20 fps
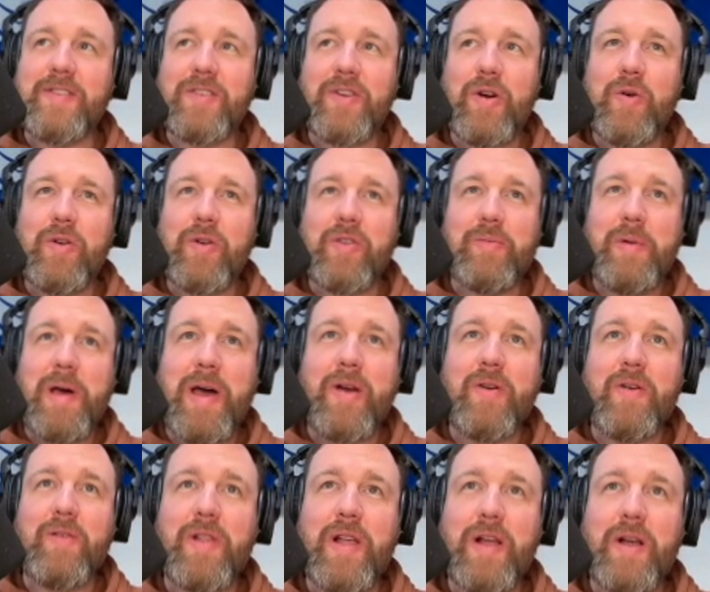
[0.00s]
always a
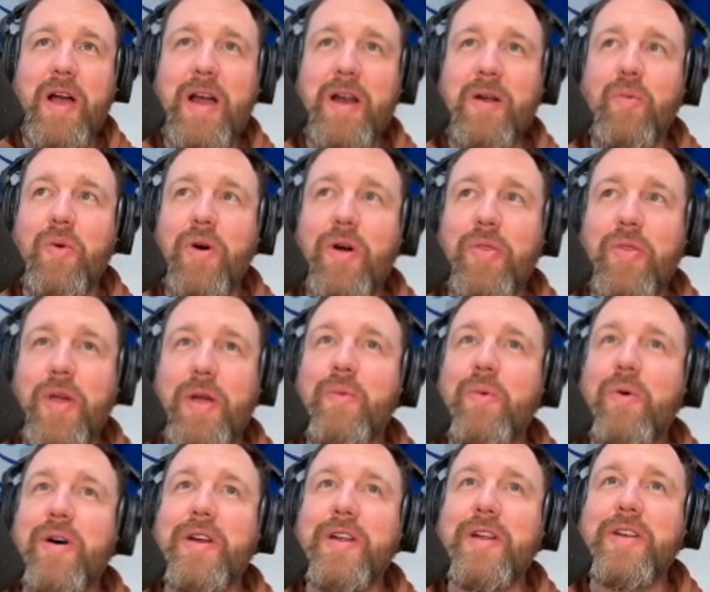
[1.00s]
matter of like kind of what they
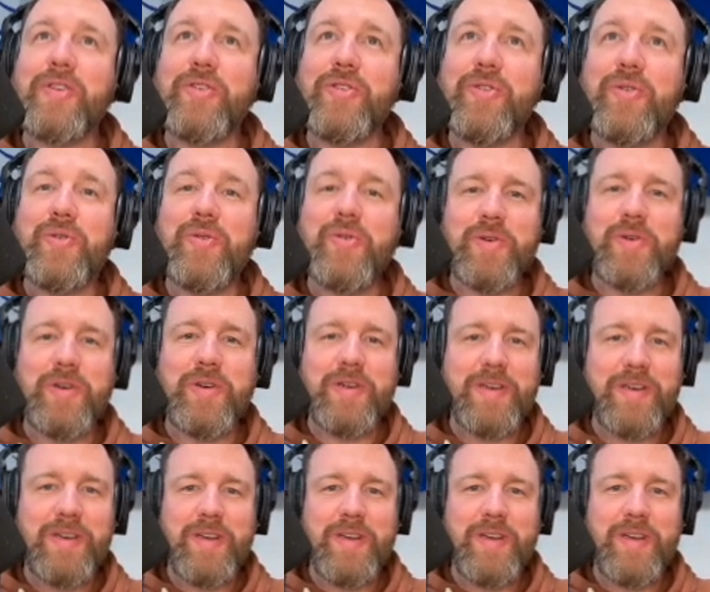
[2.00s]
want to do, and